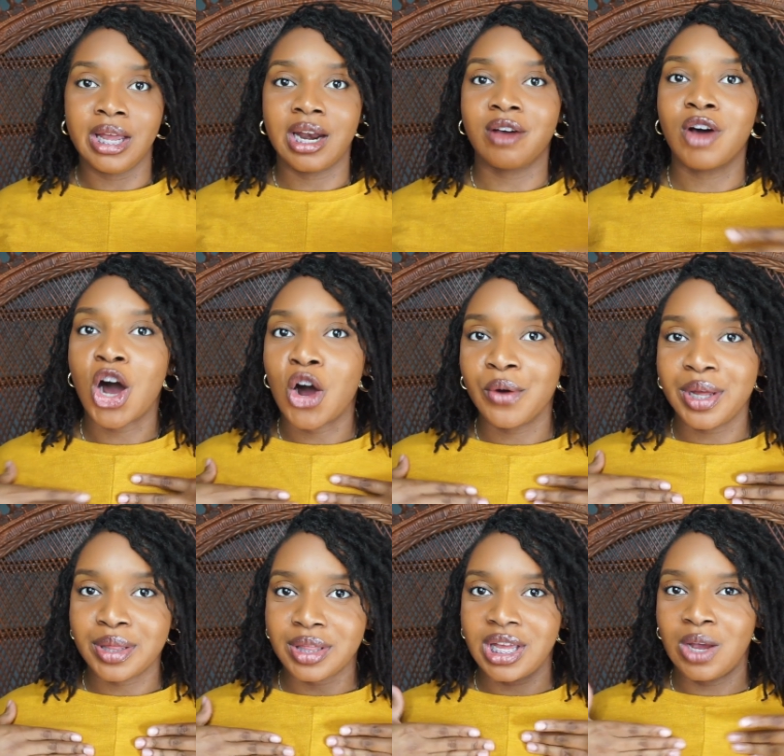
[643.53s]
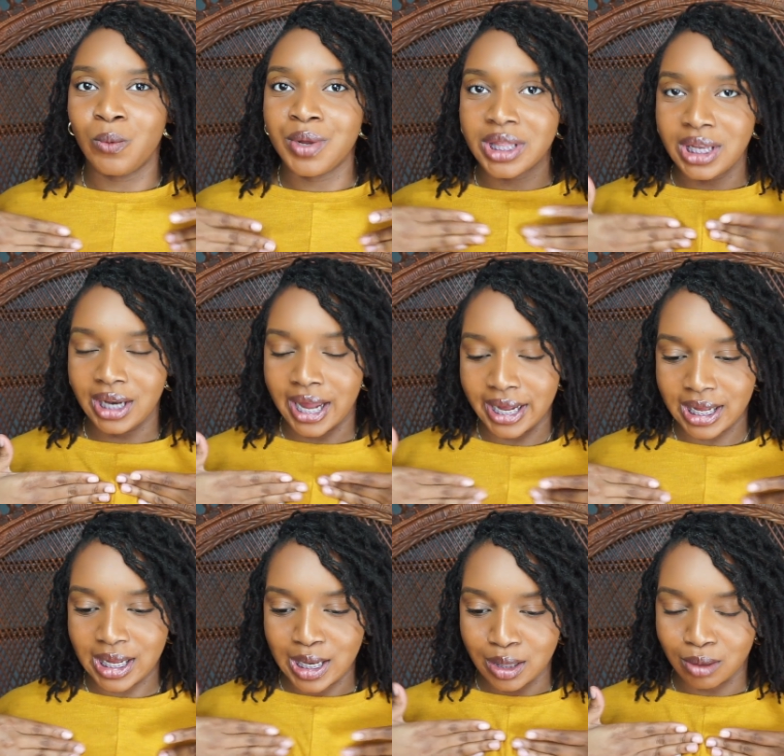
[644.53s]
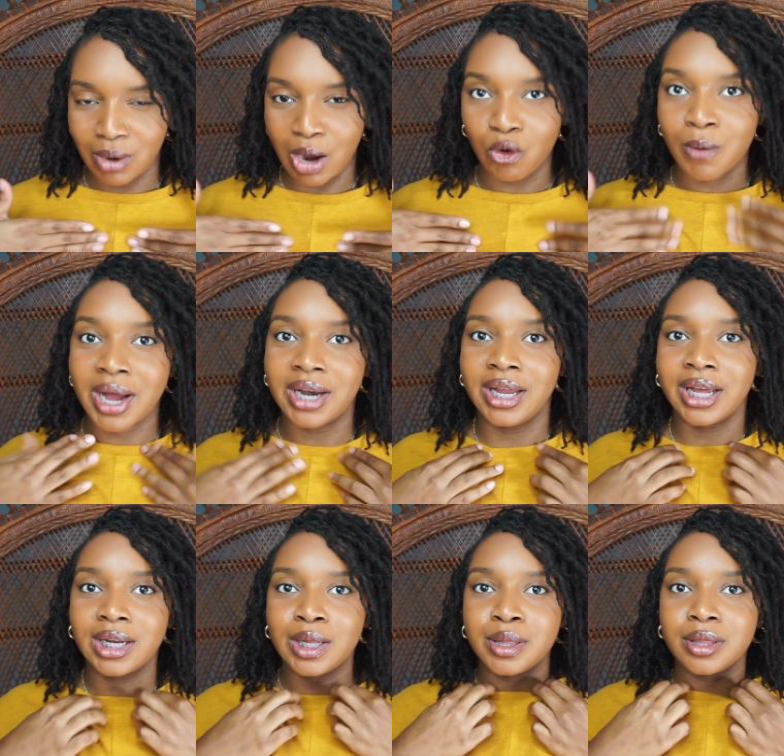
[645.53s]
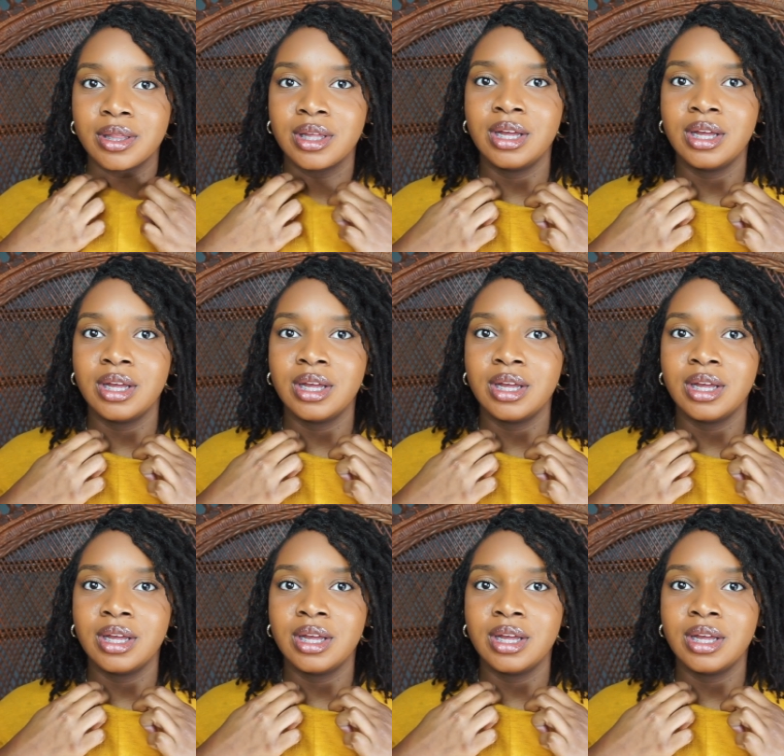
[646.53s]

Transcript: And I always said once it like hits right where my necklace